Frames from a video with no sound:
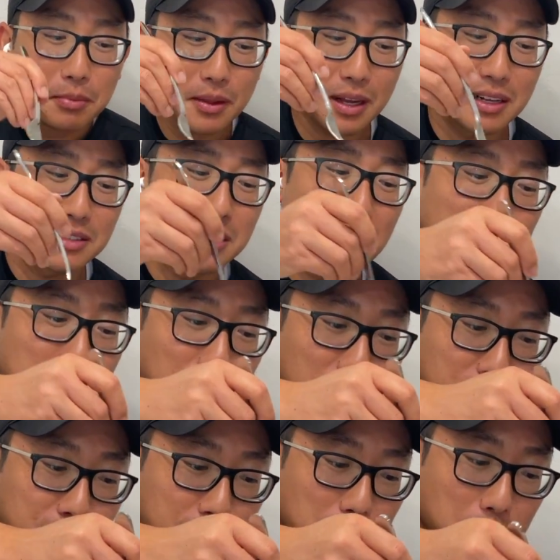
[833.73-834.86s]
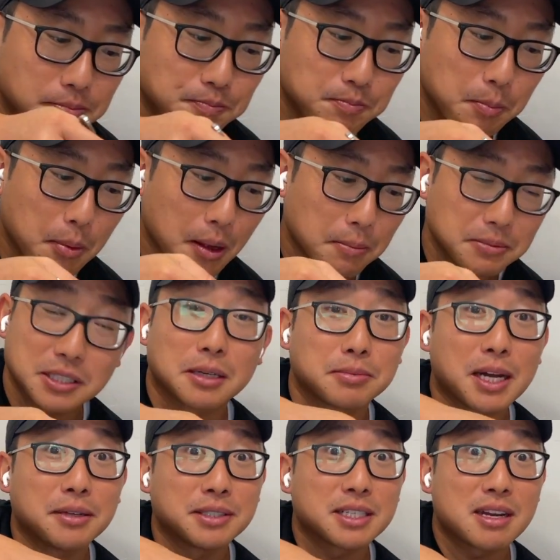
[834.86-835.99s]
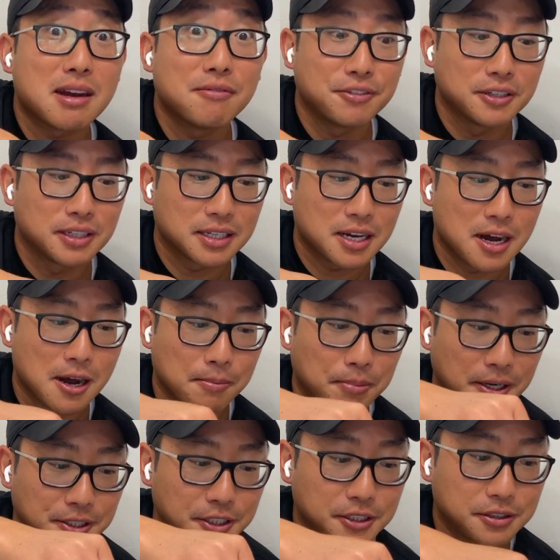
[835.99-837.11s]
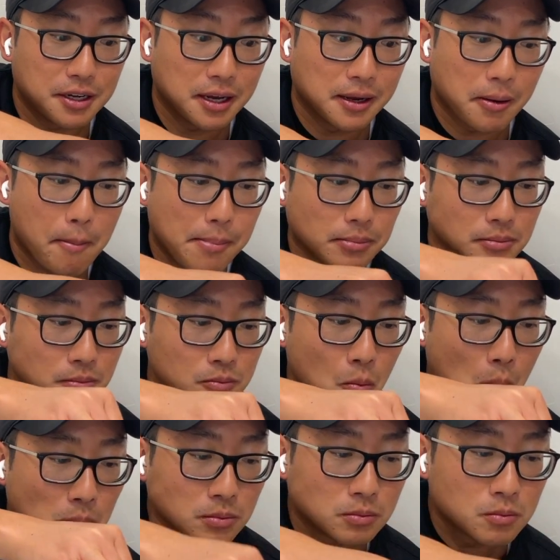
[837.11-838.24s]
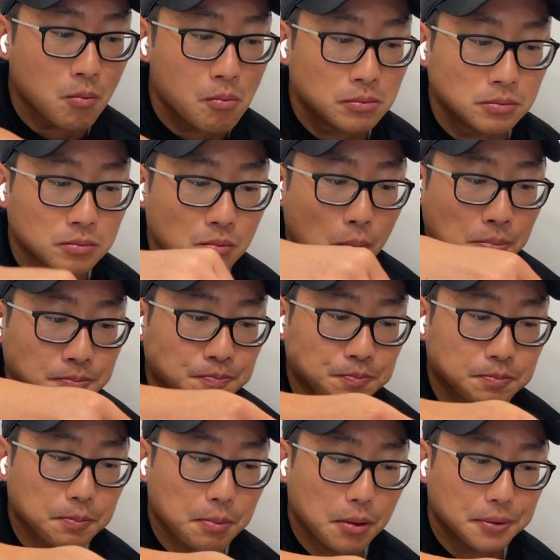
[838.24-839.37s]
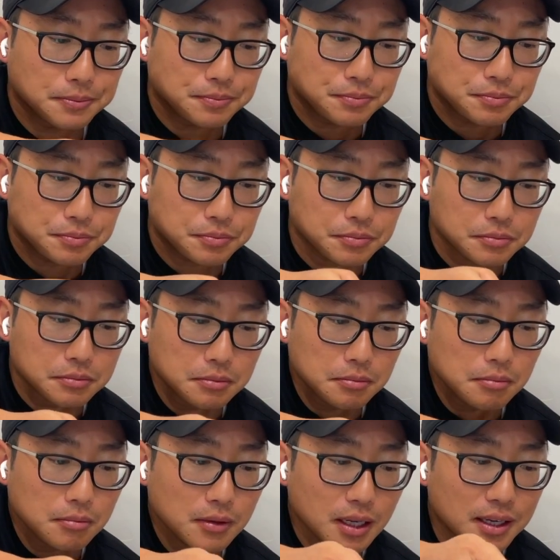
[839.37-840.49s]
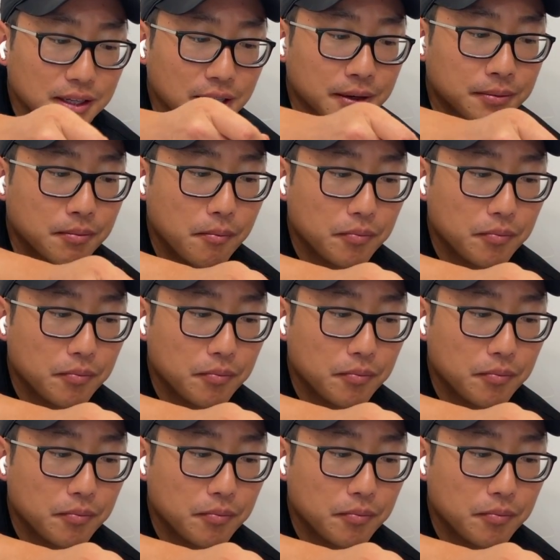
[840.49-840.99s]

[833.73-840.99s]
That's a hard punch. But sometimes it can feel like a hard punch. Dang. And then,